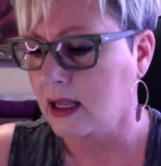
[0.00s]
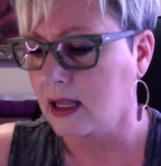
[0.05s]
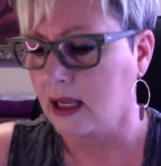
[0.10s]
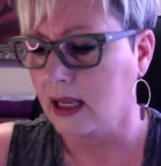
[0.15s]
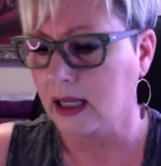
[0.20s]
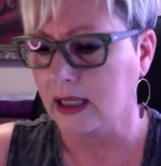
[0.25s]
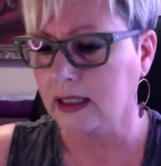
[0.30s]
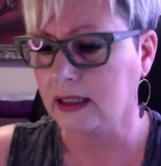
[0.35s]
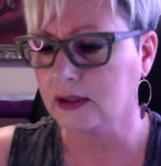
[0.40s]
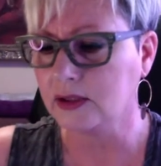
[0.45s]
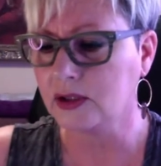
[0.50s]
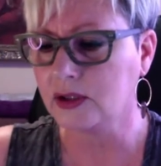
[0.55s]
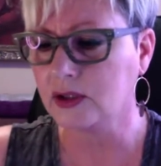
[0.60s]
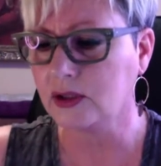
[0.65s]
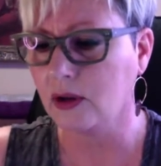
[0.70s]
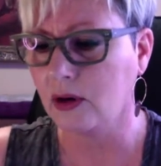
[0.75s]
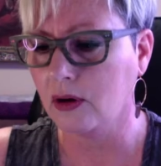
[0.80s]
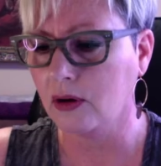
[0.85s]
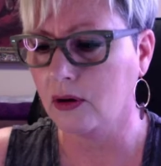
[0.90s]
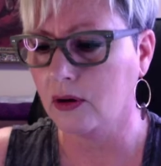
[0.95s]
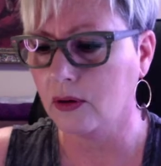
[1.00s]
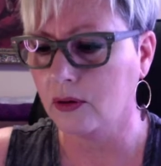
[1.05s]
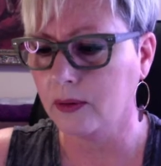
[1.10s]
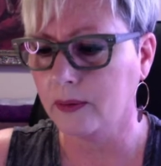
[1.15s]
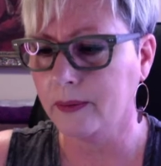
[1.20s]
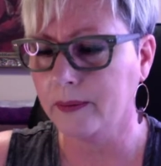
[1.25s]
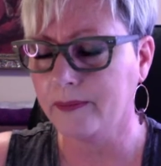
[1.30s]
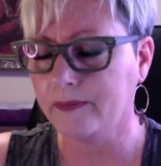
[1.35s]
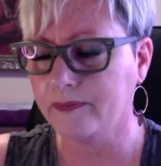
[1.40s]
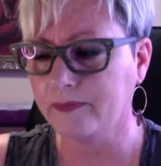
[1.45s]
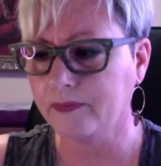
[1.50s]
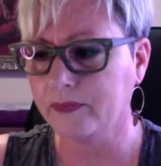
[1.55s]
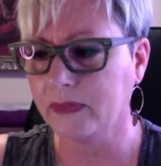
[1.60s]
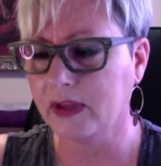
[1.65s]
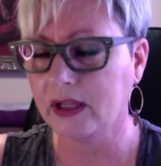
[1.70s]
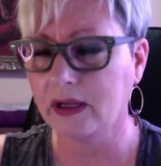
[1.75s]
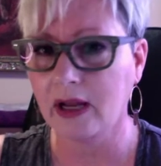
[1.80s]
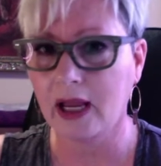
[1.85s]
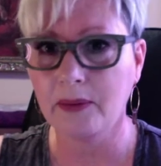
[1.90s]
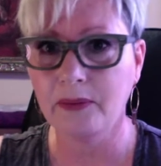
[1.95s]
And so
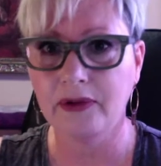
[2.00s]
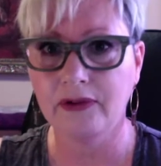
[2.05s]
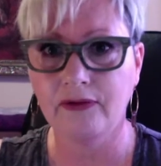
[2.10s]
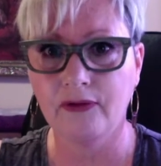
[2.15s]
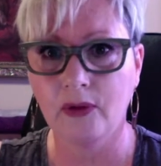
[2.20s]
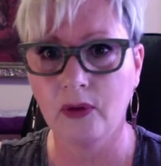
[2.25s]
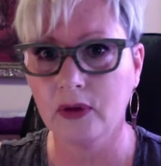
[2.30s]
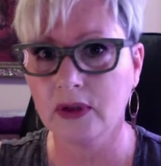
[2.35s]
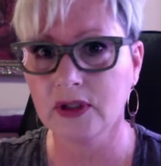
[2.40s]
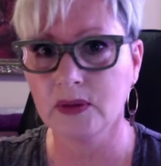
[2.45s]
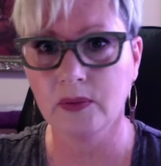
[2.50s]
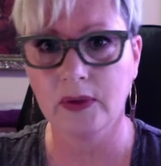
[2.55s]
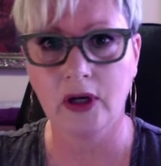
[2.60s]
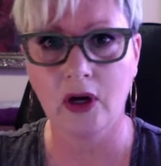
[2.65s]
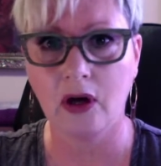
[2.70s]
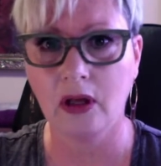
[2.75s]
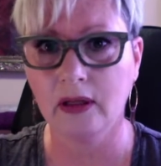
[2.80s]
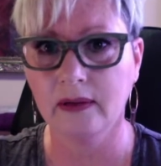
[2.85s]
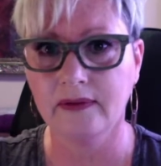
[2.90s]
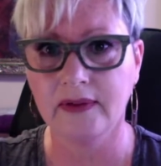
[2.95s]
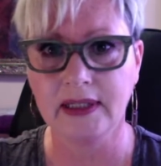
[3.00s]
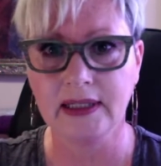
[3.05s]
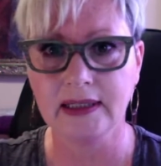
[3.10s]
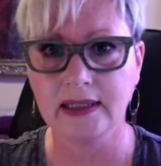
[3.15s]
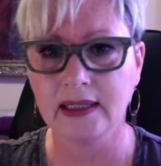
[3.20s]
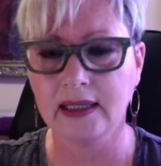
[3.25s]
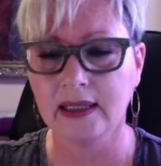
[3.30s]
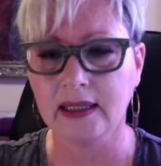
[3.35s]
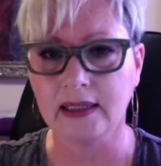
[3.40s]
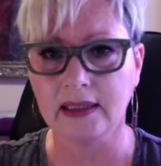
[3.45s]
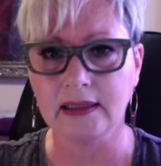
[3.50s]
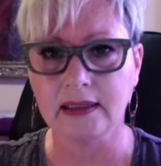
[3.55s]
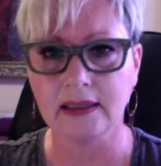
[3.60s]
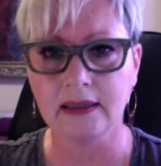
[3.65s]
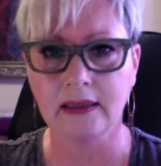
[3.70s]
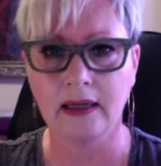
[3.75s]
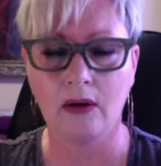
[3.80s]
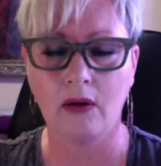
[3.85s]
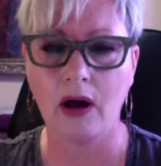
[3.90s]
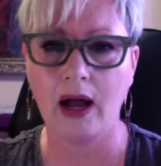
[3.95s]
the night before is when all of this hit.
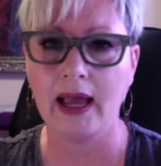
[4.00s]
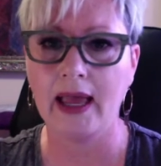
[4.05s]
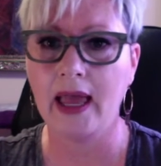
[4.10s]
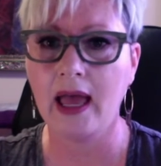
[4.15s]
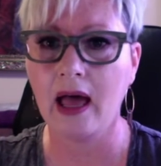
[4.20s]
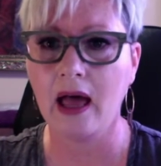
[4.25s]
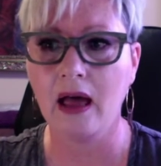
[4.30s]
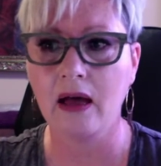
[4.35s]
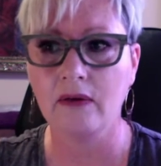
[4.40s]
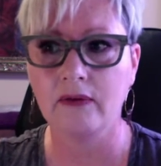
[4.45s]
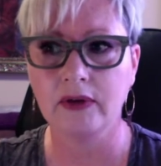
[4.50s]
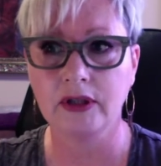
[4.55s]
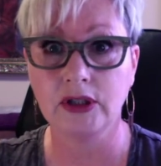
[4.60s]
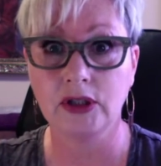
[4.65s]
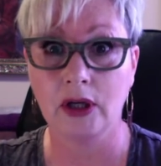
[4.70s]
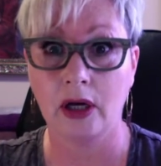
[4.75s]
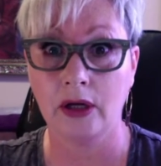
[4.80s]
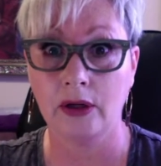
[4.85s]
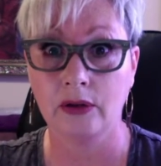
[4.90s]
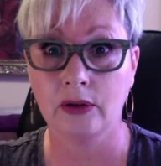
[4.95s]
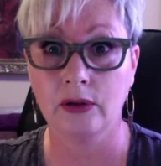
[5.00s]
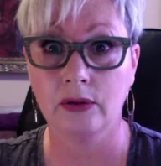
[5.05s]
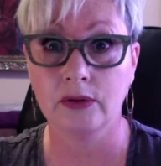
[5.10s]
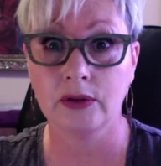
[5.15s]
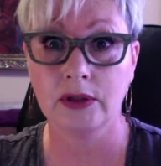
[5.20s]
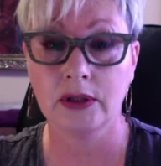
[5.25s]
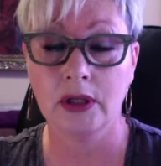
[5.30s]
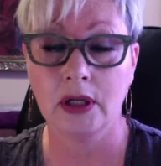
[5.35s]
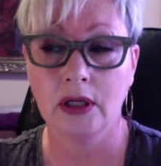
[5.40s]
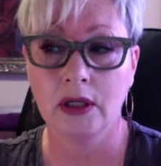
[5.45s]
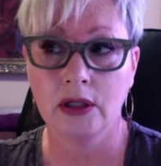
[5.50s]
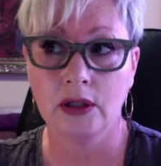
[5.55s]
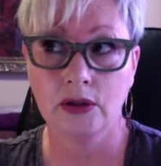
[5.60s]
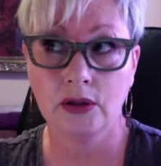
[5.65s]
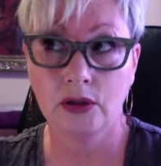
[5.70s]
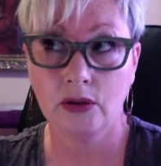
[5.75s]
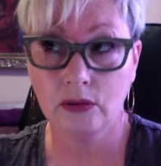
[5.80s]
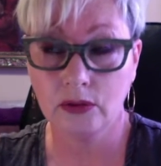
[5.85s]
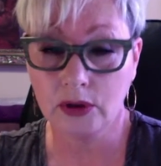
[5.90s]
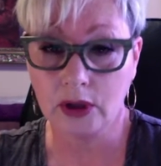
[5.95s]
Now I have a daughter
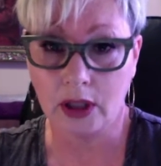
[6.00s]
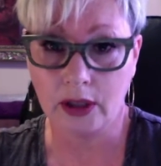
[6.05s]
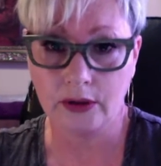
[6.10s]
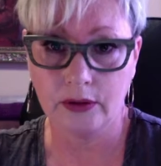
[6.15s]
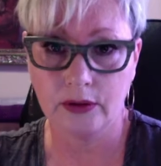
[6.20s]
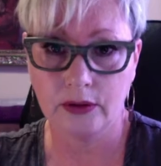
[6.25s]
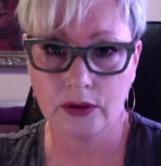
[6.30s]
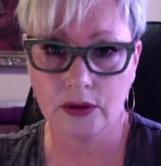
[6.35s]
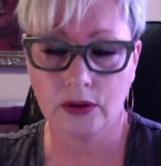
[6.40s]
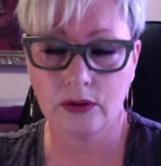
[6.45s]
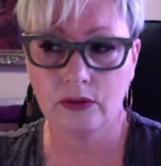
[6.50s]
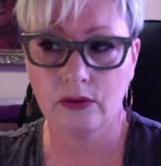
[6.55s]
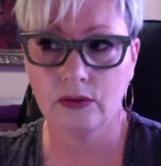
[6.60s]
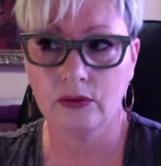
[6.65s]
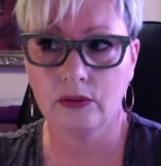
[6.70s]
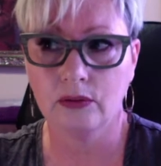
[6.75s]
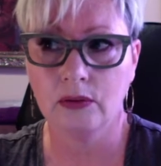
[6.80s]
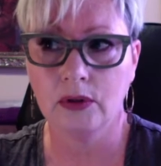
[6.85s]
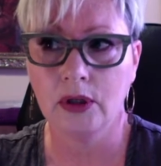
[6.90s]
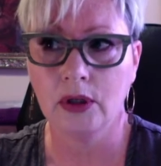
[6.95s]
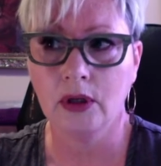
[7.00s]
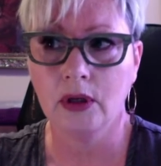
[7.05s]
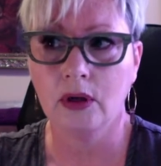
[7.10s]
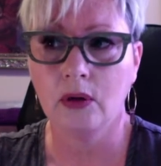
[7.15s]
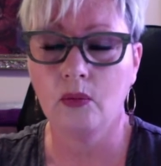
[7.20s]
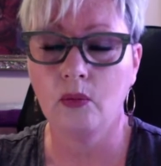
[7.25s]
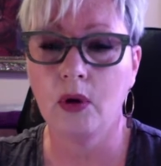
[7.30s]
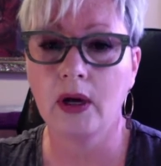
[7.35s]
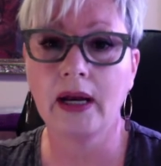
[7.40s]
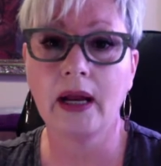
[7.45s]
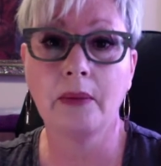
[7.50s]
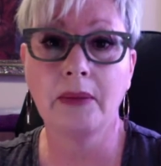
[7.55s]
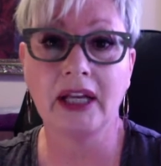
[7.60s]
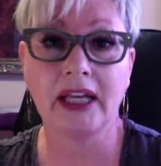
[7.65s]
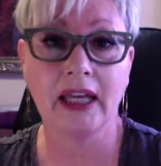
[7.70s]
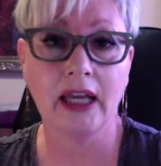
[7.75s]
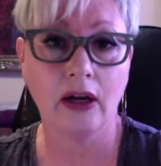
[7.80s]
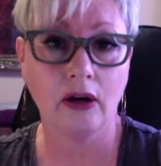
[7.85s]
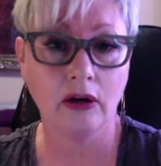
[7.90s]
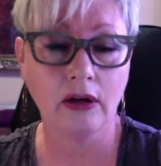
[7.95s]
two daughters who, one I'm a
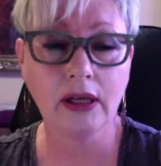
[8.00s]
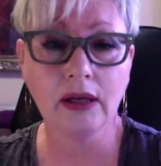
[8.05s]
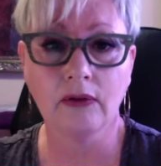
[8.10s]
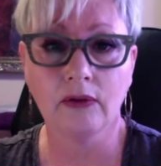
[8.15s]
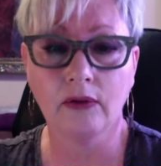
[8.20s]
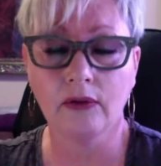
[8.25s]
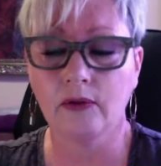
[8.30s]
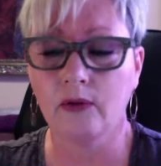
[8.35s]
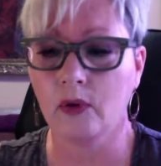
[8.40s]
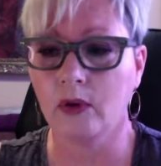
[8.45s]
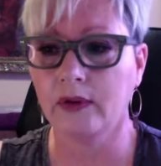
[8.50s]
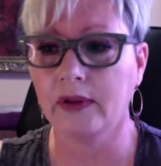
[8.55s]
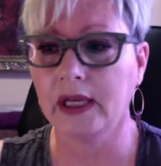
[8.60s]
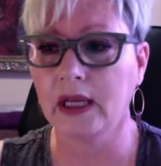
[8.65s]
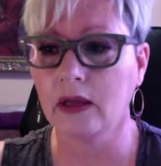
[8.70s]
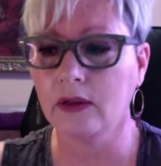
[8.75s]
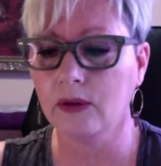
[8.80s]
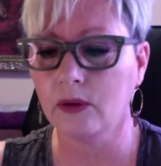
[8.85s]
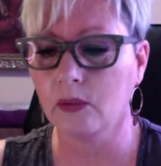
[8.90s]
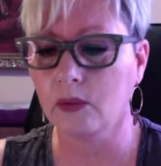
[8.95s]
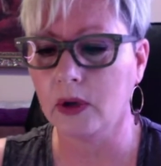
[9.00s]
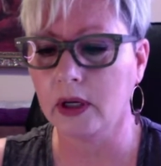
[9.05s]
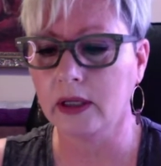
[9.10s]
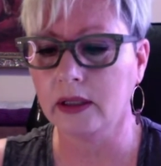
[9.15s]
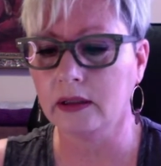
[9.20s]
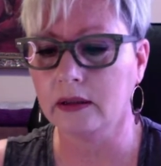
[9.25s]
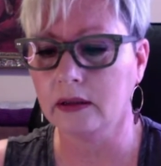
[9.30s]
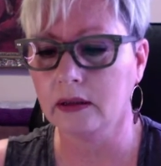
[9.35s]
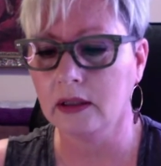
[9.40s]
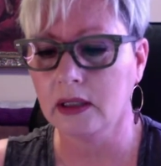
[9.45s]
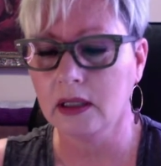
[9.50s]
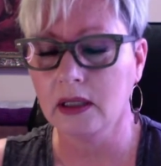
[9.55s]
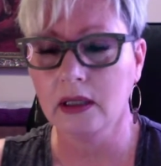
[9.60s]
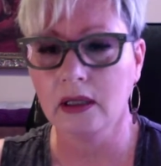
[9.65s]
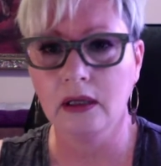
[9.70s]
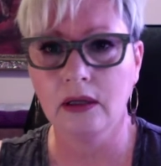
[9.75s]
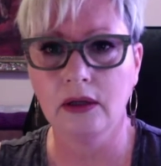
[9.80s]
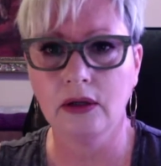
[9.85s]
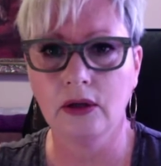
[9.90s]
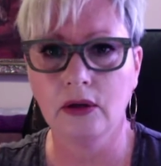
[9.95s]
caregiver for and the other one,
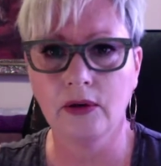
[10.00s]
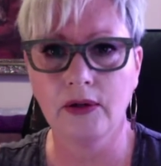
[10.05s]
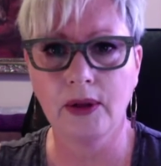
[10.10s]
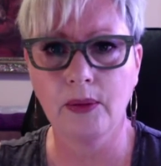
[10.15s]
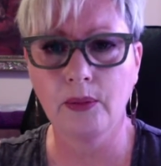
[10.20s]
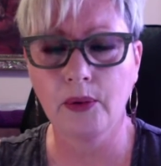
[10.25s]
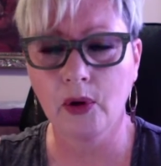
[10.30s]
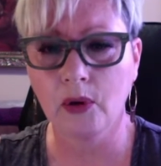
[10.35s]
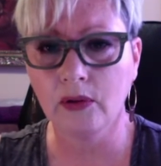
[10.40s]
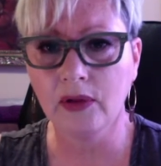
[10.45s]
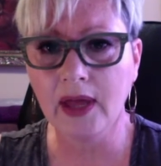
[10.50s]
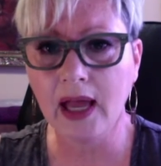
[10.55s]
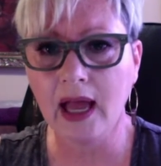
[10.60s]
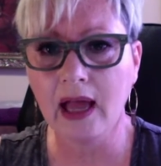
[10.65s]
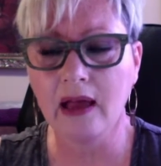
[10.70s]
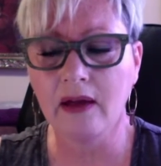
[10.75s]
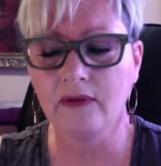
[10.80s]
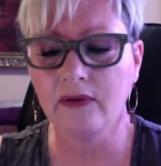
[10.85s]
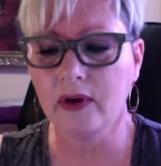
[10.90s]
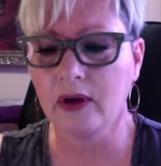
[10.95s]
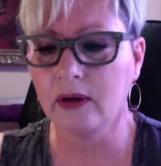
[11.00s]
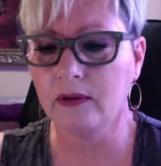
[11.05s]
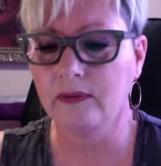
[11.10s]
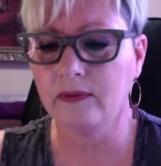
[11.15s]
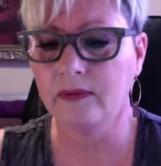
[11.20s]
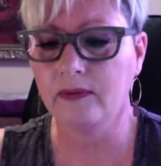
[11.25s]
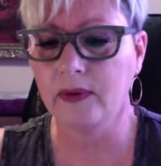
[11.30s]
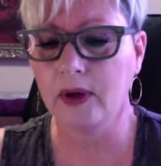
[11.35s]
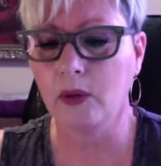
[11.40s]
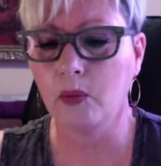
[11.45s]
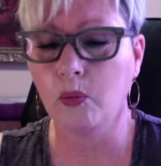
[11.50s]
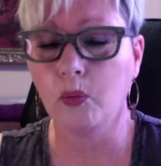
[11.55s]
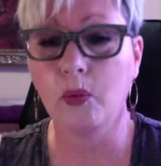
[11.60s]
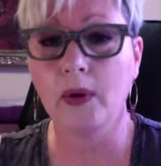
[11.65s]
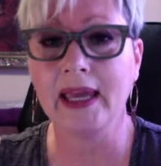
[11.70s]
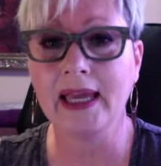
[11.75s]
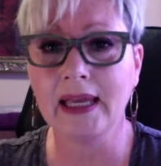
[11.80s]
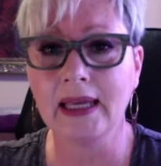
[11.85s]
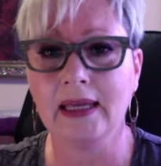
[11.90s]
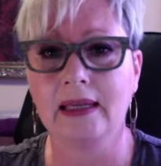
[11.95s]
they both have a
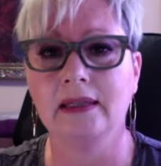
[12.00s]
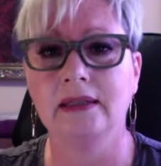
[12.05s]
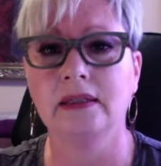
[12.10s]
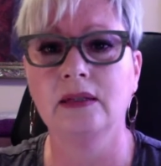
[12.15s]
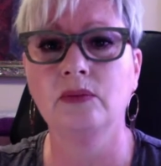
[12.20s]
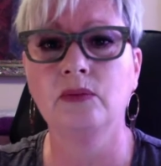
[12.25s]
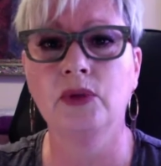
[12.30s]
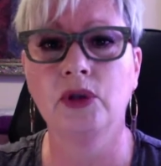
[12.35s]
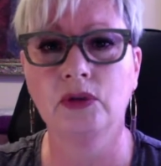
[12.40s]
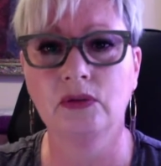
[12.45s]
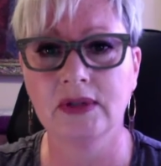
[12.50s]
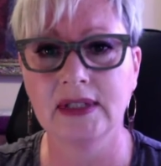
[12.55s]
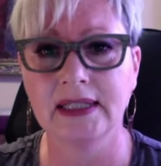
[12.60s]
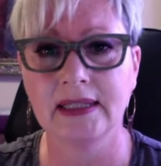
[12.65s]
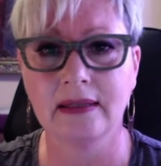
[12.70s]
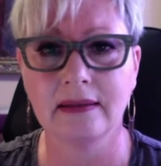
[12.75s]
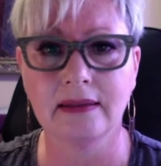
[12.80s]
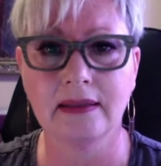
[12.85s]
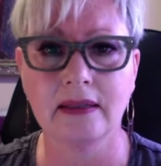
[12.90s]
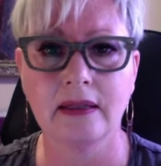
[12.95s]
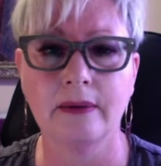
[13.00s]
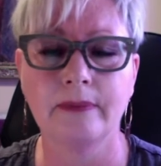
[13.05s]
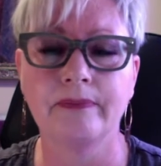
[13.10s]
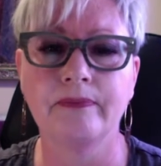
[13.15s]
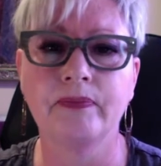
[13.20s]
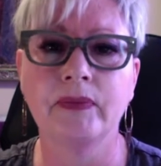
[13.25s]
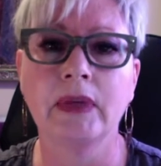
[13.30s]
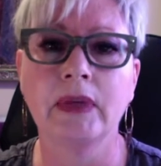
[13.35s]
weakened immune system.